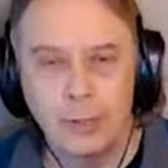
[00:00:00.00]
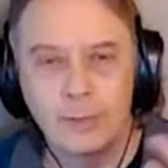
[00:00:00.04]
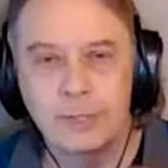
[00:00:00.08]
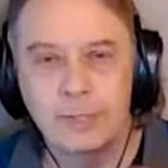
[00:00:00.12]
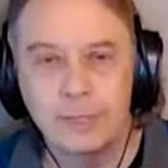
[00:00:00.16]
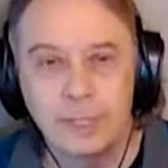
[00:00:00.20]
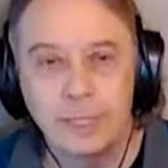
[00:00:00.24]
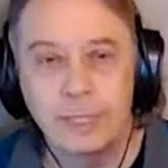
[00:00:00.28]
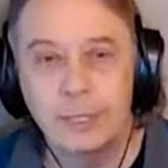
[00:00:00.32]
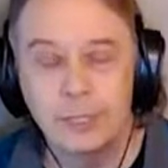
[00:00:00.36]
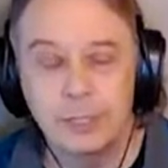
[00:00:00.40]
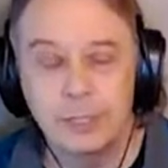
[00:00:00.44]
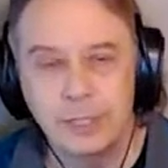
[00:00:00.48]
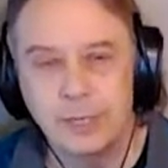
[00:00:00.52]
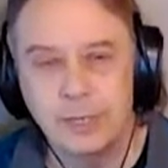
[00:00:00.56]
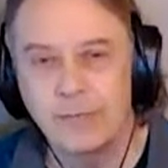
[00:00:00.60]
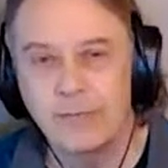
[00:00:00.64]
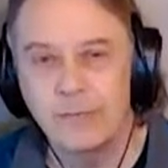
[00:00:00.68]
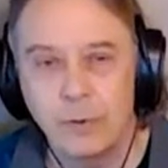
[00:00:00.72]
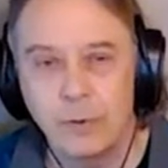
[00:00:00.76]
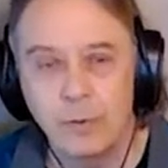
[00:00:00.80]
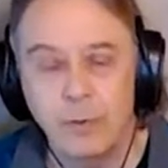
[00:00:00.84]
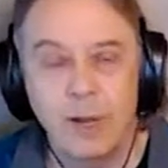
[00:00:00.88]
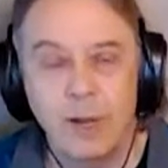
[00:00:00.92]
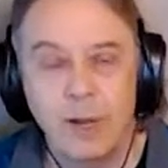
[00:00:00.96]
was teaching there
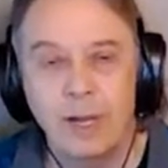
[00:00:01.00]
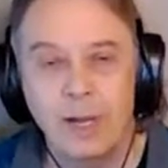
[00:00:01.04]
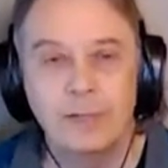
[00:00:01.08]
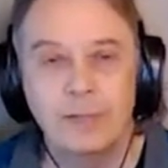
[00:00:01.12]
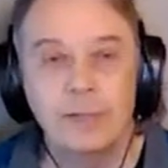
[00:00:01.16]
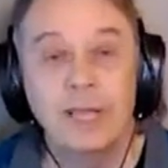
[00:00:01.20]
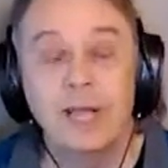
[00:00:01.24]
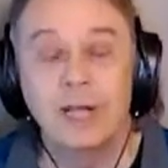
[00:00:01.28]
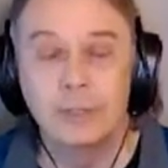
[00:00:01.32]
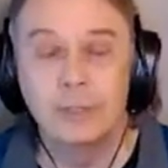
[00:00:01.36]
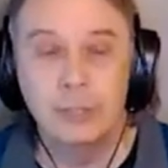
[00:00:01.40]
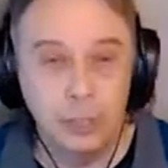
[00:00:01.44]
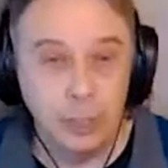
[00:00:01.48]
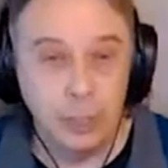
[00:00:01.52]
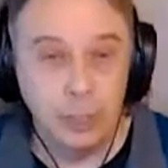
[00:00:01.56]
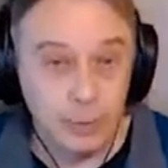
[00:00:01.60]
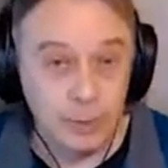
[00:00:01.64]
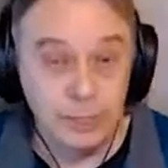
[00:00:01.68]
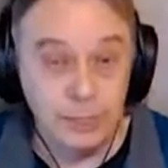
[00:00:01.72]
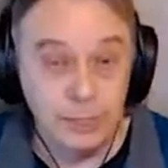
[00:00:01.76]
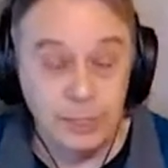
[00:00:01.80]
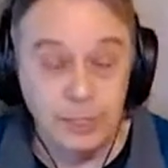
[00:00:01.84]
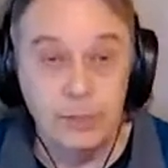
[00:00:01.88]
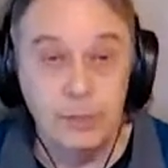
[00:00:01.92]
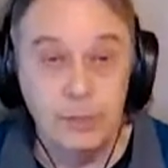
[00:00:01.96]
for a while. Now
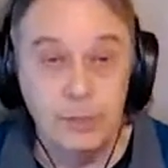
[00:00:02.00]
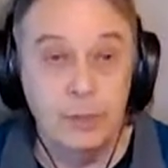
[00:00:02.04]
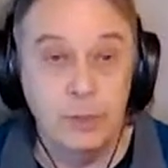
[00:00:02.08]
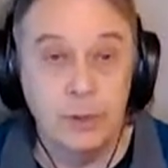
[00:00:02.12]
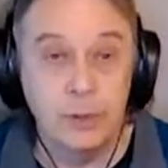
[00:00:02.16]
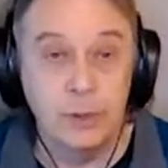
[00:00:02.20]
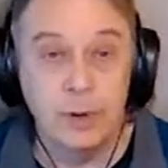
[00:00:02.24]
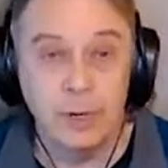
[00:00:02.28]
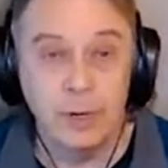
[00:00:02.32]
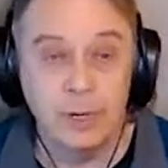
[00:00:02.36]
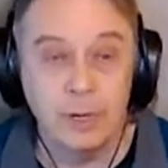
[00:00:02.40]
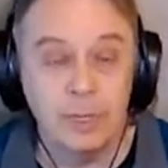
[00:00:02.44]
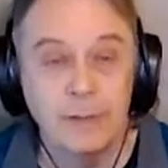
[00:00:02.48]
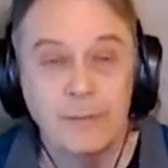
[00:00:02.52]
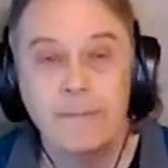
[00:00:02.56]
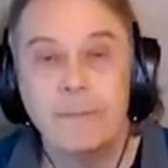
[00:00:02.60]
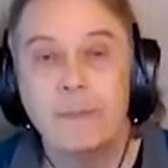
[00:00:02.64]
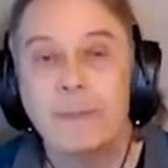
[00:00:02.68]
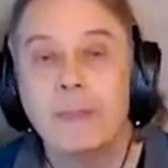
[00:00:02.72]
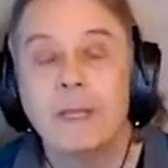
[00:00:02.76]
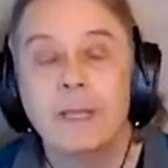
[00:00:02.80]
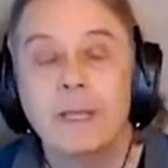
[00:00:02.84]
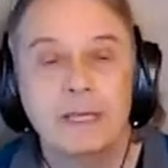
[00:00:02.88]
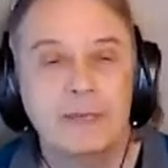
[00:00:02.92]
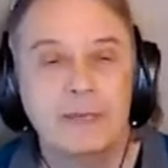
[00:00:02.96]
Joey's in New York.
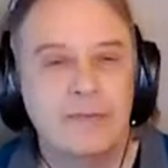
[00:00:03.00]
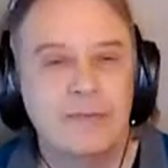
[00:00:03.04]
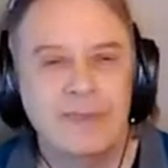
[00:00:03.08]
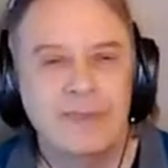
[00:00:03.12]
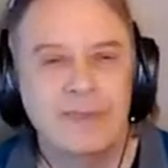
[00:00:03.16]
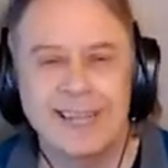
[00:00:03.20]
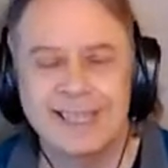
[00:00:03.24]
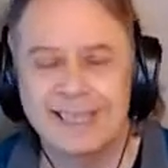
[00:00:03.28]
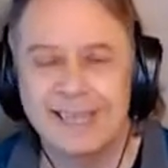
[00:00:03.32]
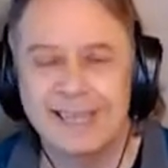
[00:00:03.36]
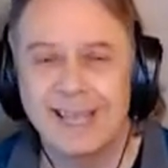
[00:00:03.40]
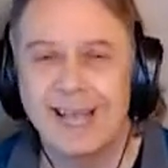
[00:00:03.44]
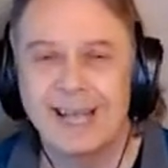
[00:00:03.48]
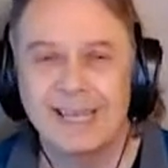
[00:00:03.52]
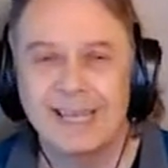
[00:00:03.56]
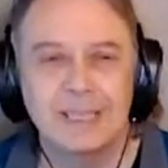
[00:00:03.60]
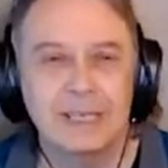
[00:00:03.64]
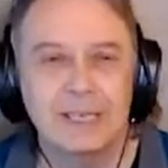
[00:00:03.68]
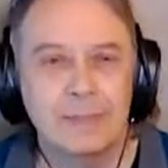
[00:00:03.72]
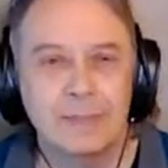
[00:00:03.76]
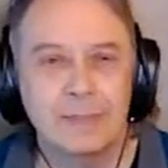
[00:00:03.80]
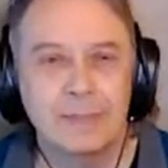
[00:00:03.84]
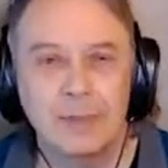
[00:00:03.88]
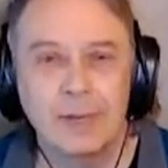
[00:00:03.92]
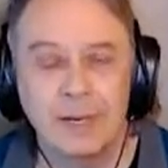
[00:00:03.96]
He's a
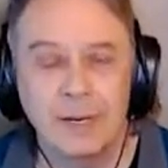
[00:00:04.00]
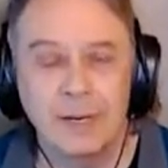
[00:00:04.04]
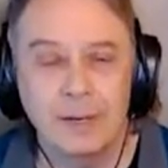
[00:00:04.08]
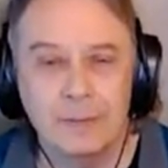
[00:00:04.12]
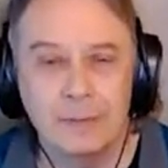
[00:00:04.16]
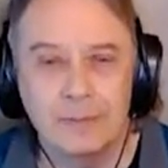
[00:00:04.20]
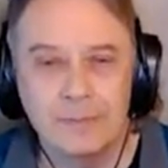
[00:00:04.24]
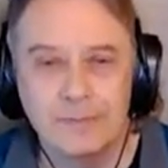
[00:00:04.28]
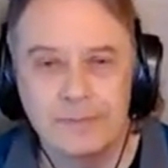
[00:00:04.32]
fantastic player.